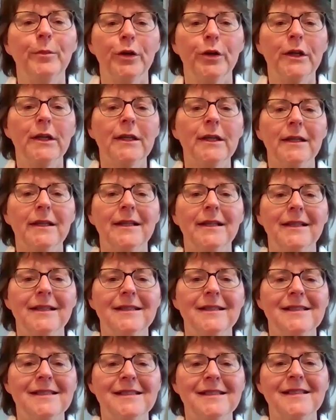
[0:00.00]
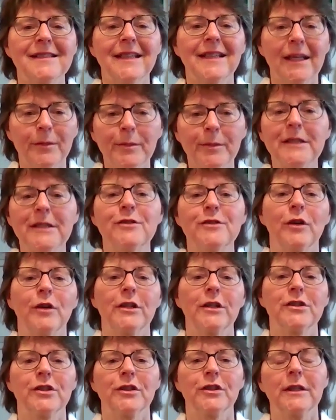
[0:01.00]
book can be
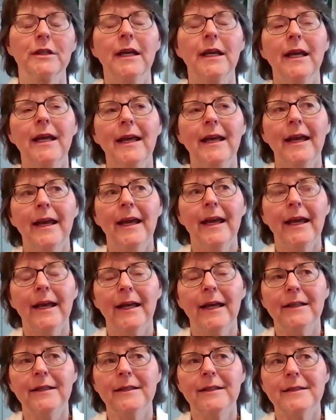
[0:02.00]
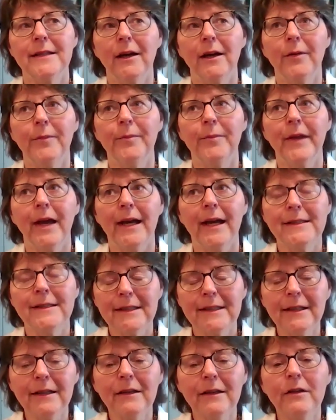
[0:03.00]
structured. And I
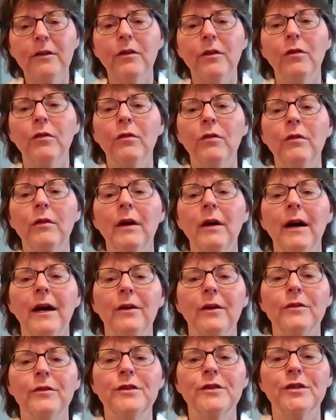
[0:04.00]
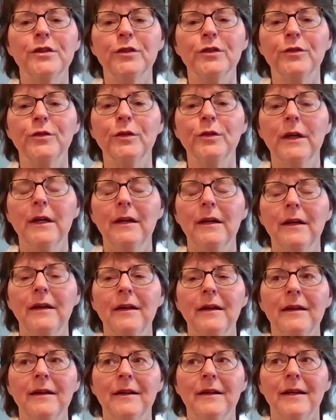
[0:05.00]
didn't know how to
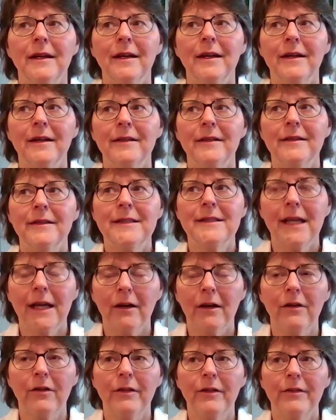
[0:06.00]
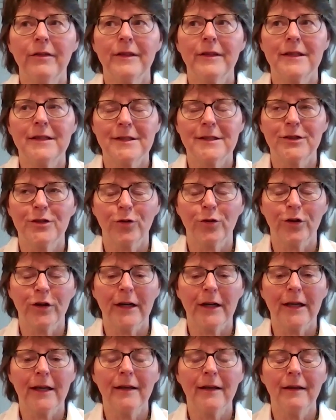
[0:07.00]
tell the
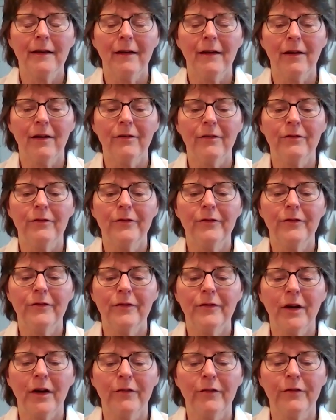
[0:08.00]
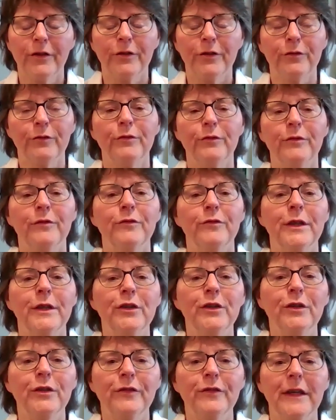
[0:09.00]
story of the
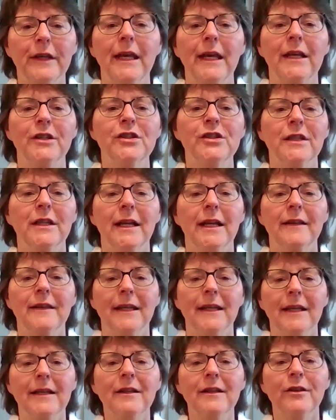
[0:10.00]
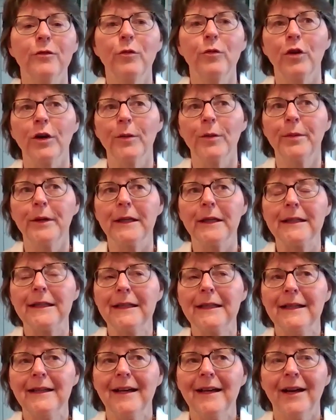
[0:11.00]
reunification at the end of the war, but
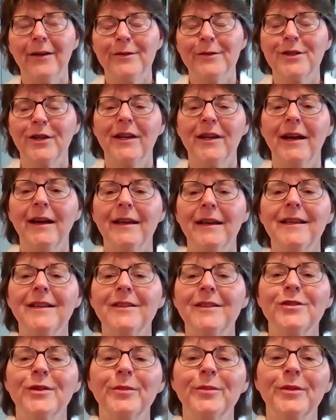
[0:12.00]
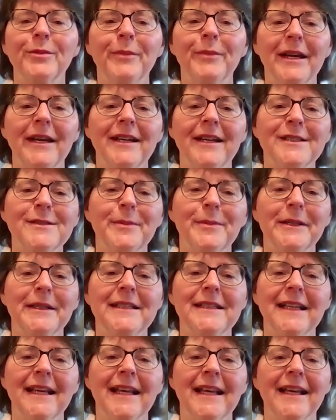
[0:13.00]
I was on a hiking trip with my
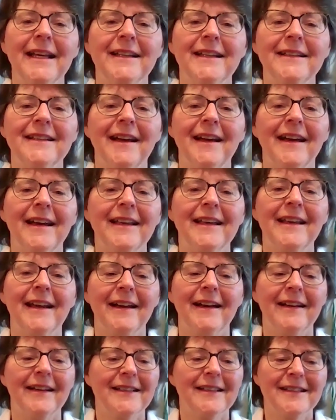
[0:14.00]
husband, and I